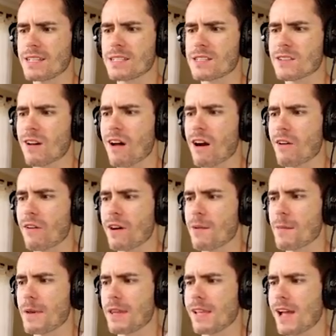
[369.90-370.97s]
in
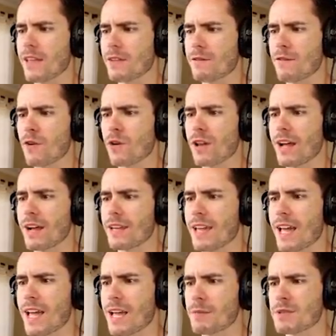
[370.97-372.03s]
Skyrim and the other Fallout
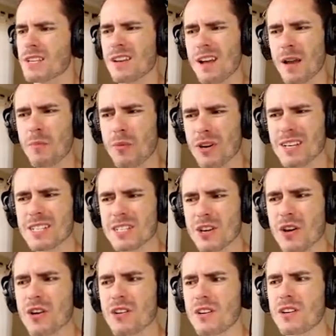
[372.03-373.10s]
games. I'm pretty
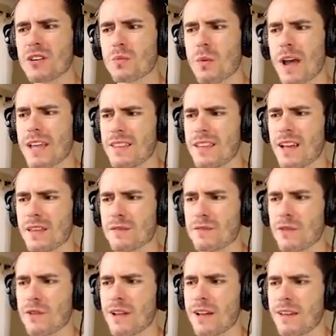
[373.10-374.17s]
certain you could wait in the other
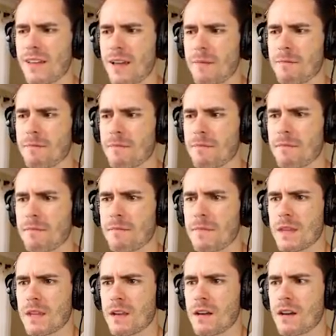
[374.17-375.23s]
Fallout game.
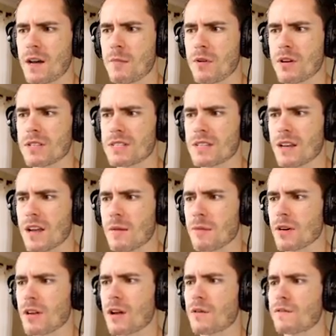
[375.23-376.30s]
I'm not uh, I'm
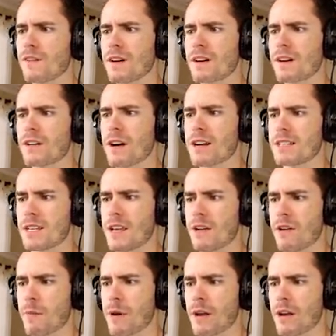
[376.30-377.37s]
not going fucking crazy
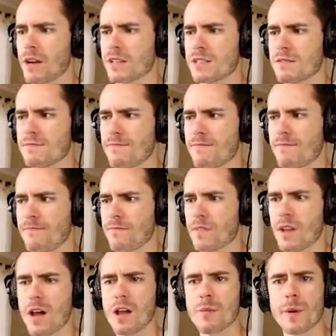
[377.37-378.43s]
here, am I, guys?
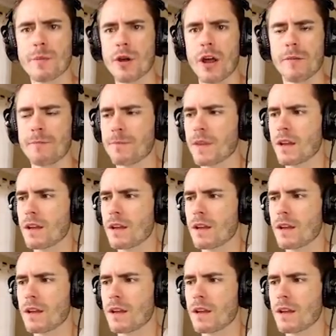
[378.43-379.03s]
I hope I'm not.